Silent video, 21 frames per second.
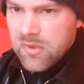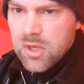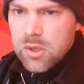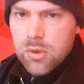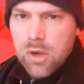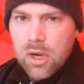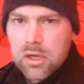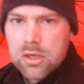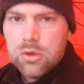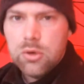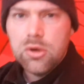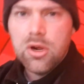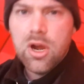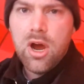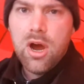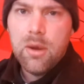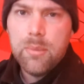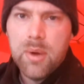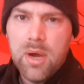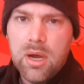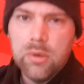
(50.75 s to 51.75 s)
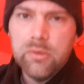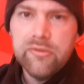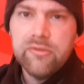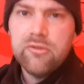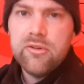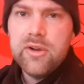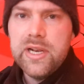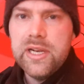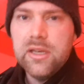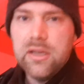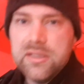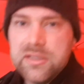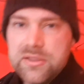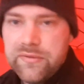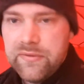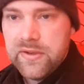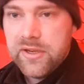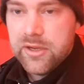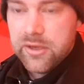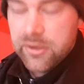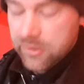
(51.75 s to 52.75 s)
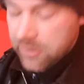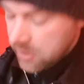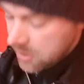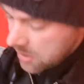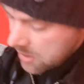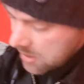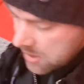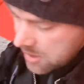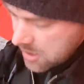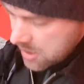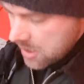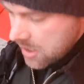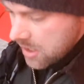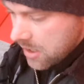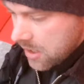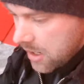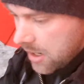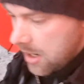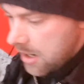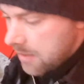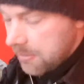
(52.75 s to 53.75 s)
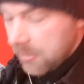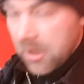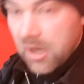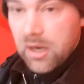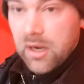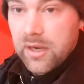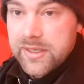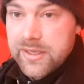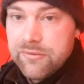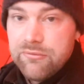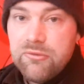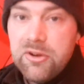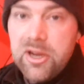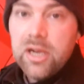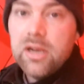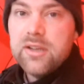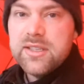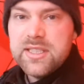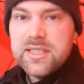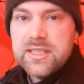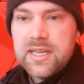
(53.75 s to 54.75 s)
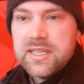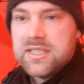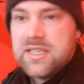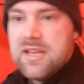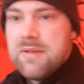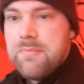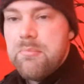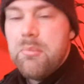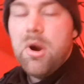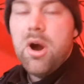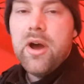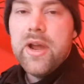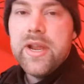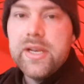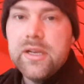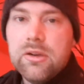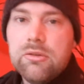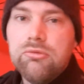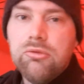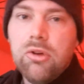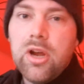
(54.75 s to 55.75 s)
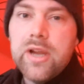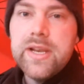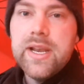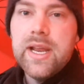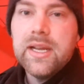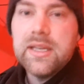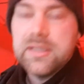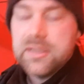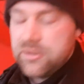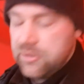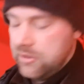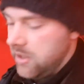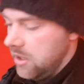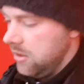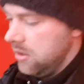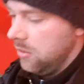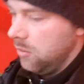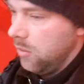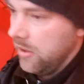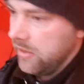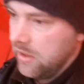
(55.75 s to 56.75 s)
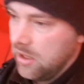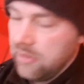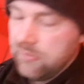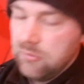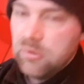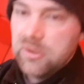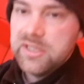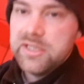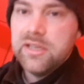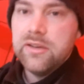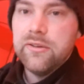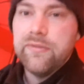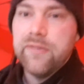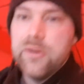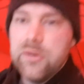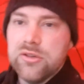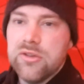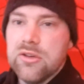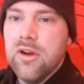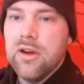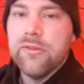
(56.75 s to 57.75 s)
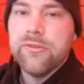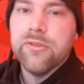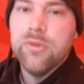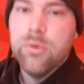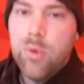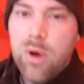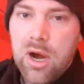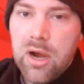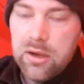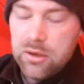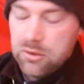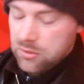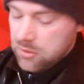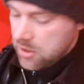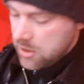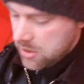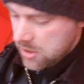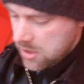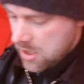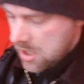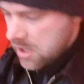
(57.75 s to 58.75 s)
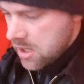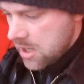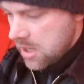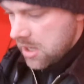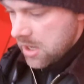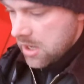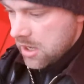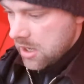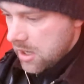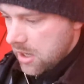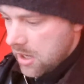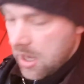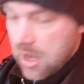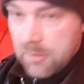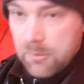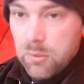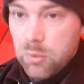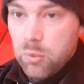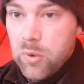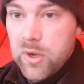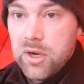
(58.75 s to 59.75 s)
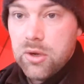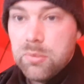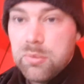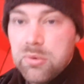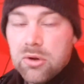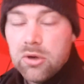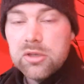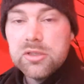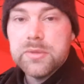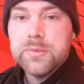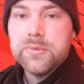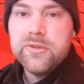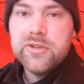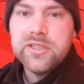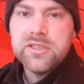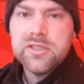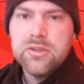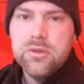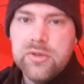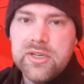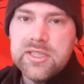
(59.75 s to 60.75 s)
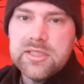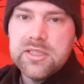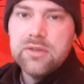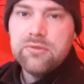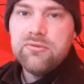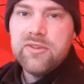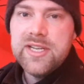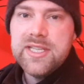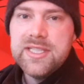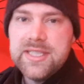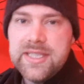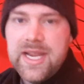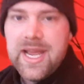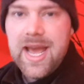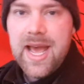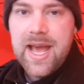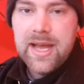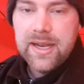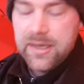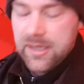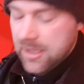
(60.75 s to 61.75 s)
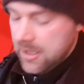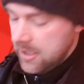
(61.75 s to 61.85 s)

quite cool car park with a really nice view. And I didn't realise there's actually a mine right next to it, one I've wanted to photograph for a while. Wheal Prosper it's called, it's at Rinsey Head.